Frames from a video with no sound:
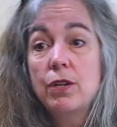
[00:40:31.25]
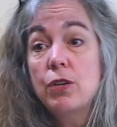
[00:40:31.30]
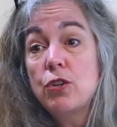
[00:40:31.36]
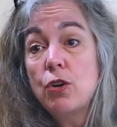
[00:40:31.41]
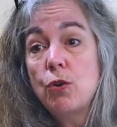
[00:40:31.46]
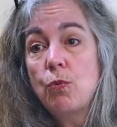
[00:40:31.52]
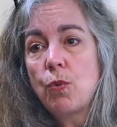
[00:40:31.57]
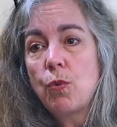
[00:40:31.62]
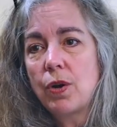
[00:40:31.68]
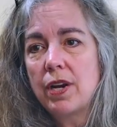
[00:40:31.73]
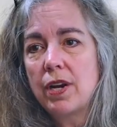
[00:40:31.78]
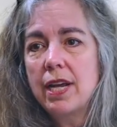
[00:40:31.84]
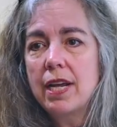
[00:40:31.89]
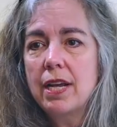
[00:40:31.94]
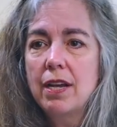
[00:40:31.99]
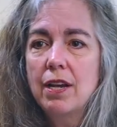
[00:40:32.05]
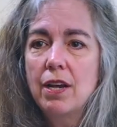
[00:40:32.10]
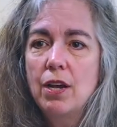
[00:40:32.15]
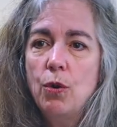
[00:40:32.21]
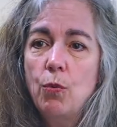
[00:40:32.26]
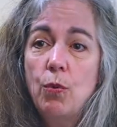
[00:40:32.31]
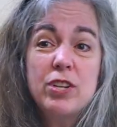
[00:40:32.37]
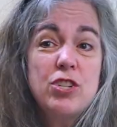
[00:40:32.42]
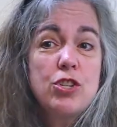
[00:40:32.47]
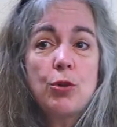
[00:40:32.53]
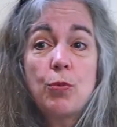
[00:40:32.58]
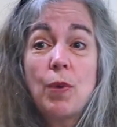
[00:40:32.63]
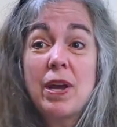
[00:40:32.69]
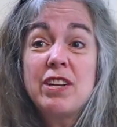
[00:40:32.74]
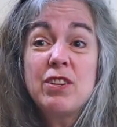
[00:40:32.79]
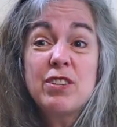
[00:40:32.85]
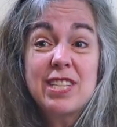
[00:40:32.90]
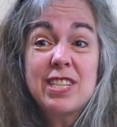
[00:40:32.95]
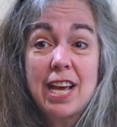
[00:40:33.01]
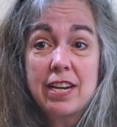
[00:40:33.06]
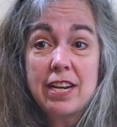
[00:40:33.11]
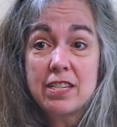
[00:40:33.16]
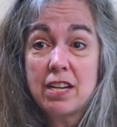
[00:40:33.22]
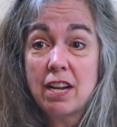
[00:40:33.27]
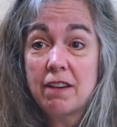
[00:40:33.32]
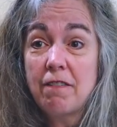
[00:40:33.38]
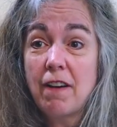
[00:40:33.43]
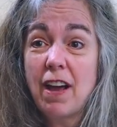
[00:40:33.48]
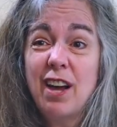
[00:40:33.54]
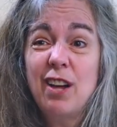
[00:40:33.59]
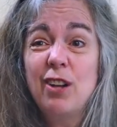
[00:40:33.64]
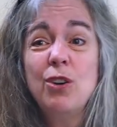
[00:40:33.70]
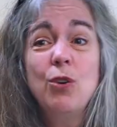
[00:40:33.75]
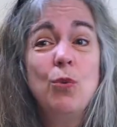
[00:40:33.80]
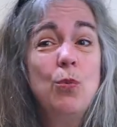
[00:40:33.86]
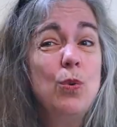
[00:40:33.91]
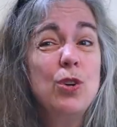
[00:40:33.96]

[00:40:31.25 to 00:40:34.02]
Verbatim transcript: Don't worry. Once your retinal scan is on file,